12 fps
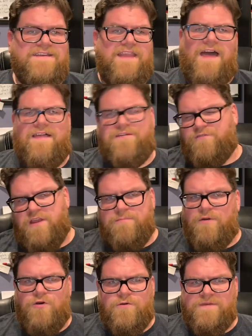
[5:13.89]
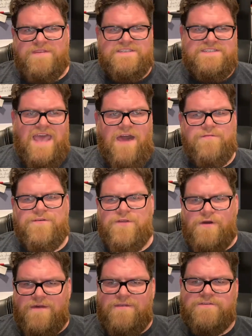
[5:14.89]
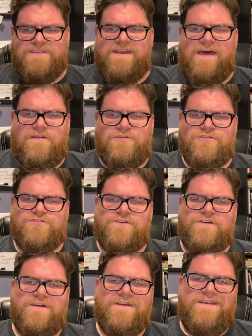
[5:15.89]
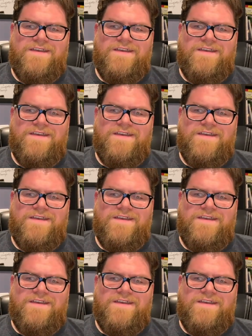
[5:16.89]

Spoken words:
not like Rehoboam in the south. You know how those idolaters are.